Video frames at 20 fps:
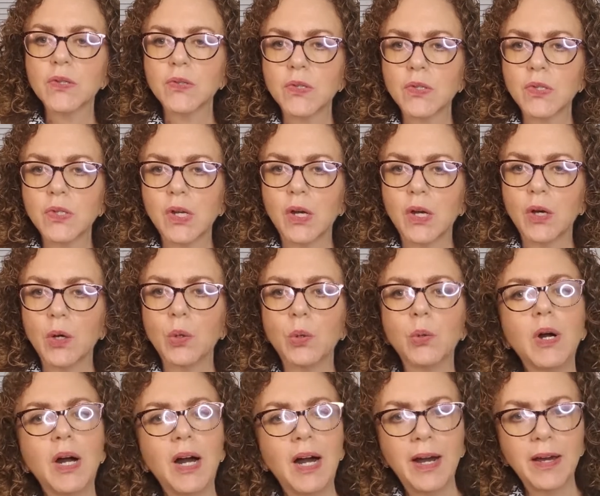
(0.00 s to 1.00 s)
so
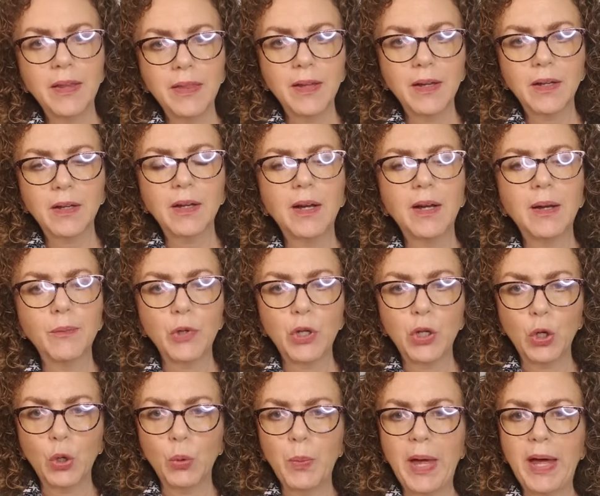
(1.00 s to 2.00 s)
I think I'm going to
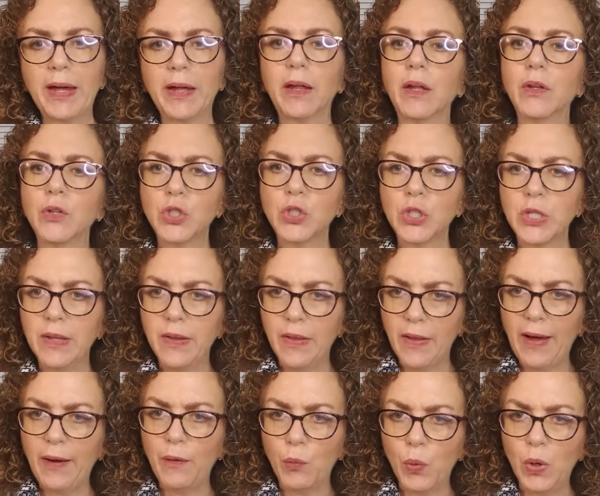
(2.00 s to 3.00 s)
go back to
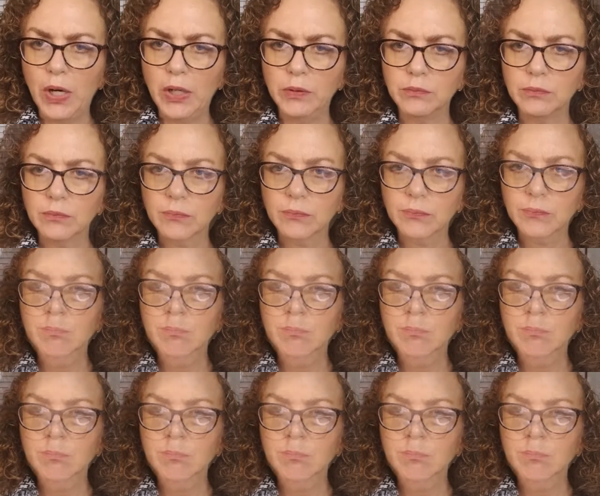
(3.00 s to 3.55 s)
that one.